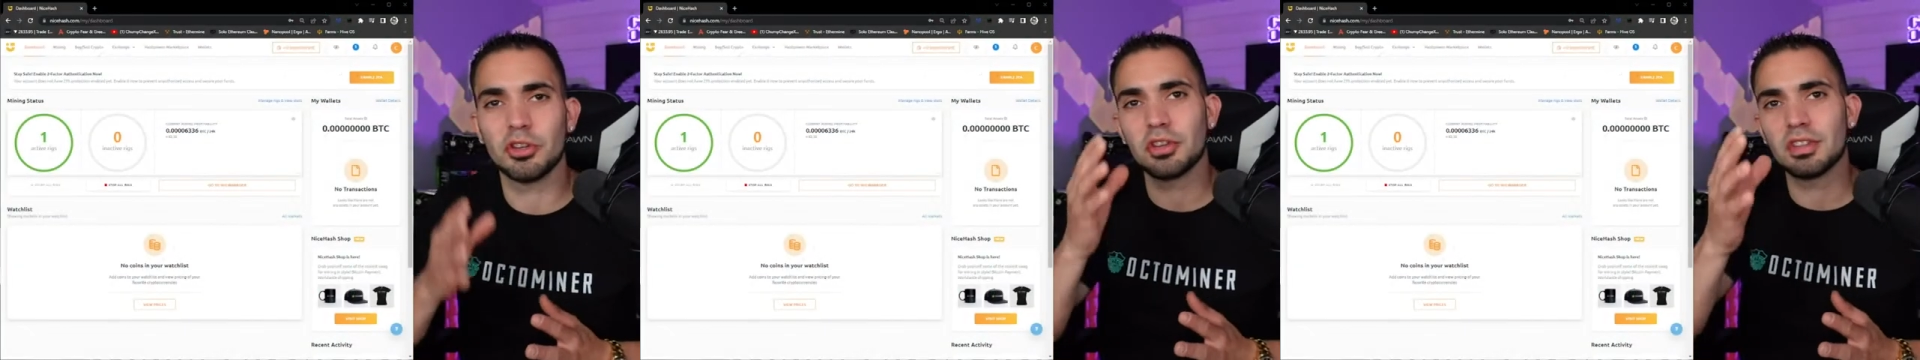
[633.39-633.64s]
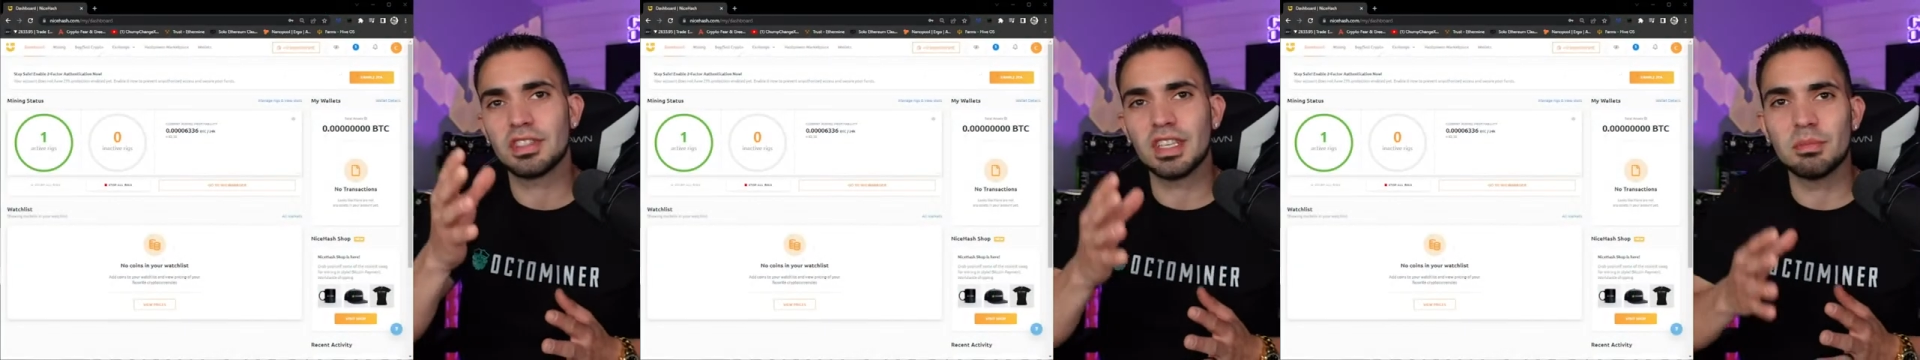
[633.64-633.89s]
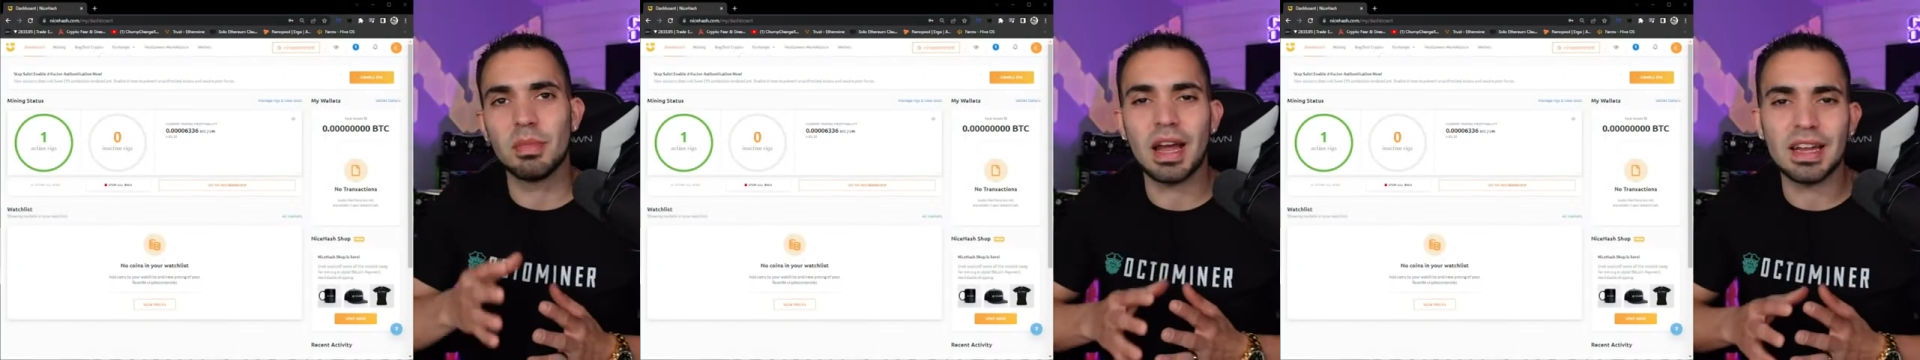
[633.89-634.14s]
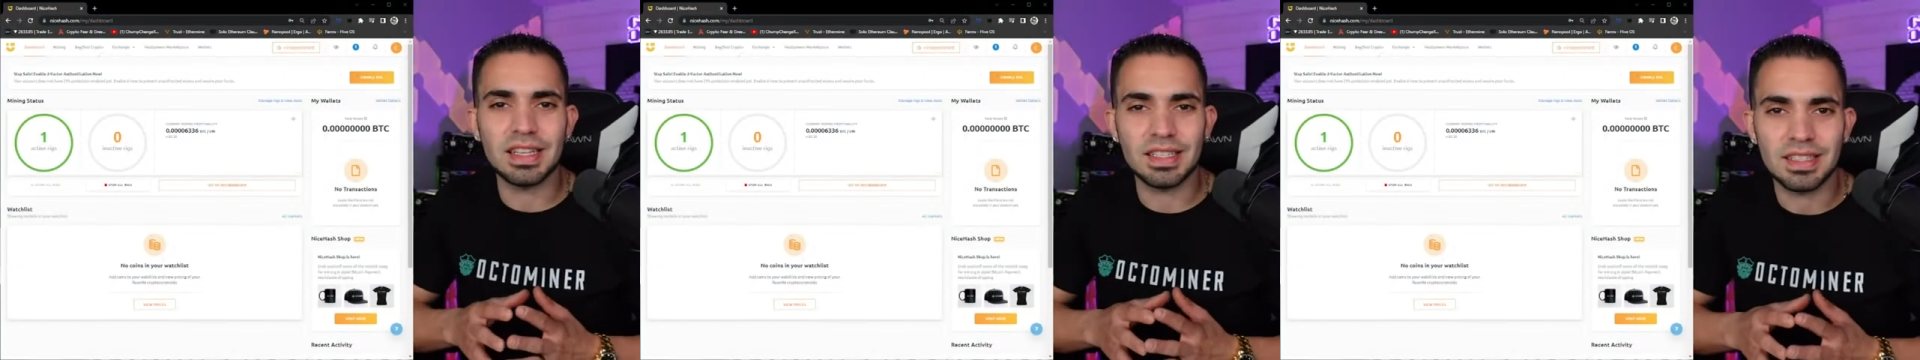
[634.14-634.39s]
you can see
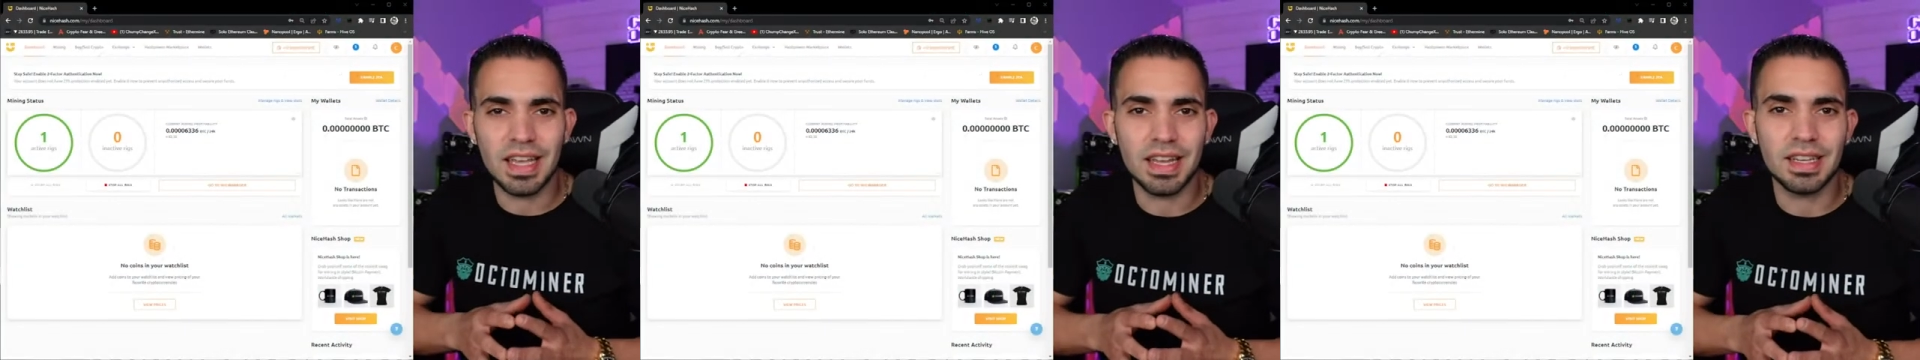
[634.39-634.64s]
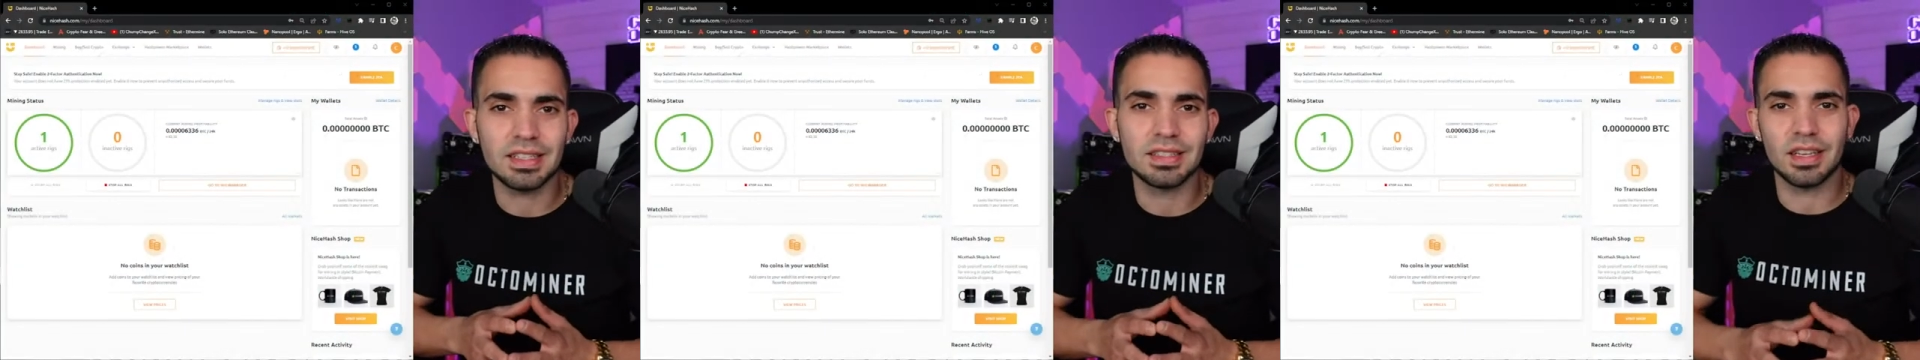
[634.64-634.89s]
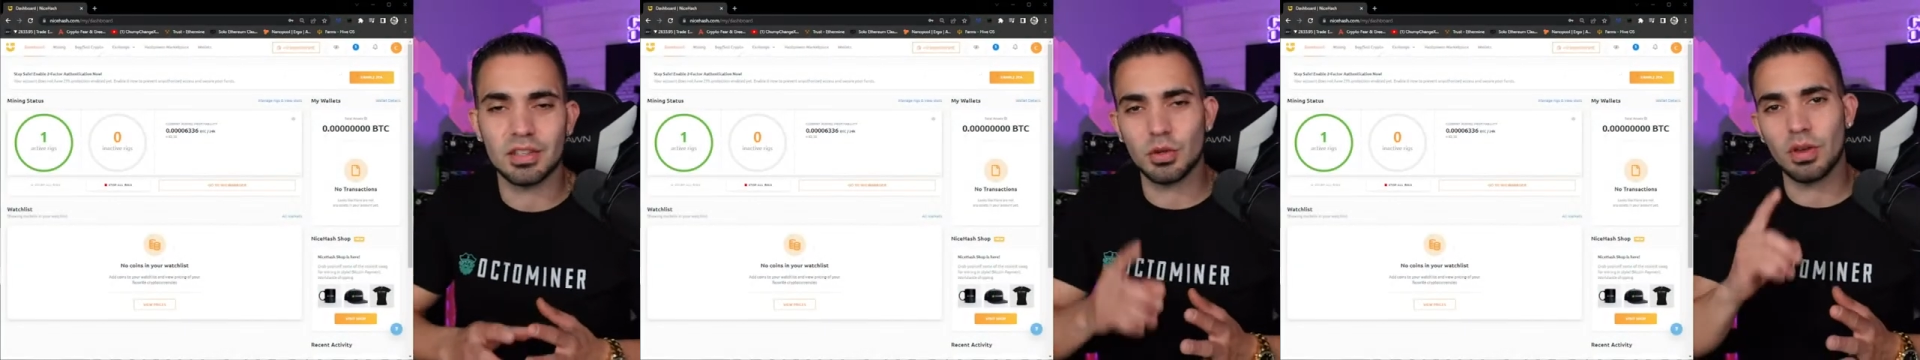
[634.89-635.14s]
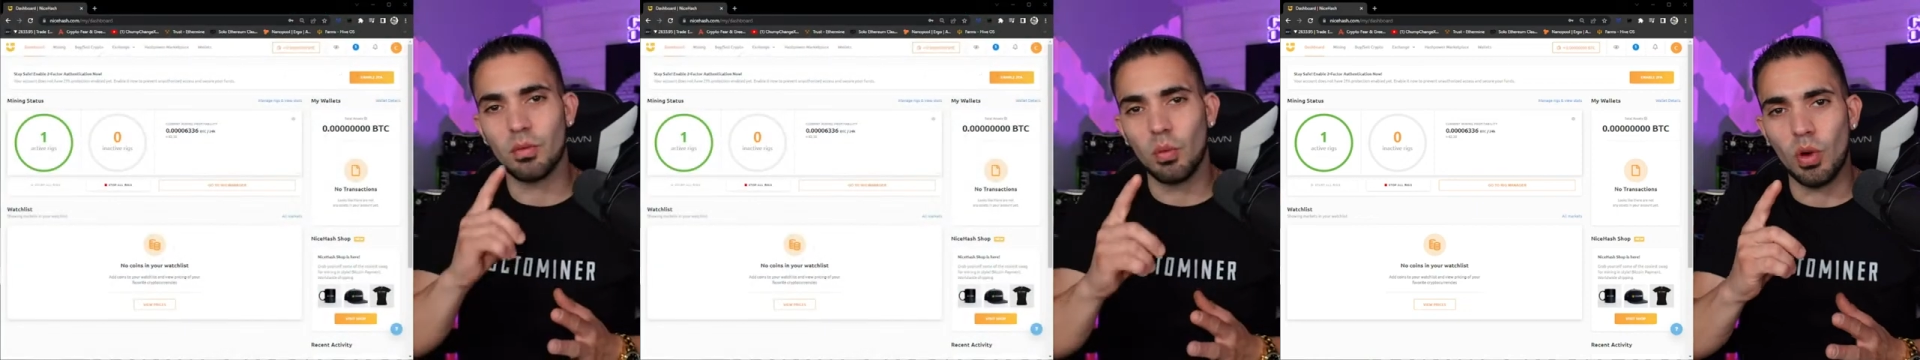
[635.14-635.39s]
mining status says you
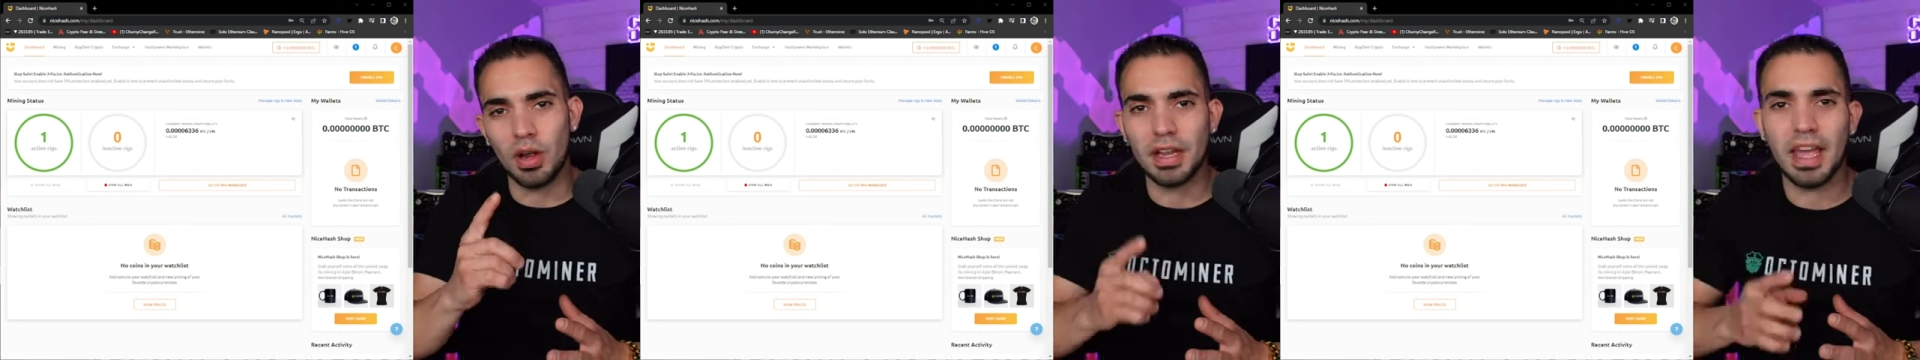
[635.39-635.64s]
have 1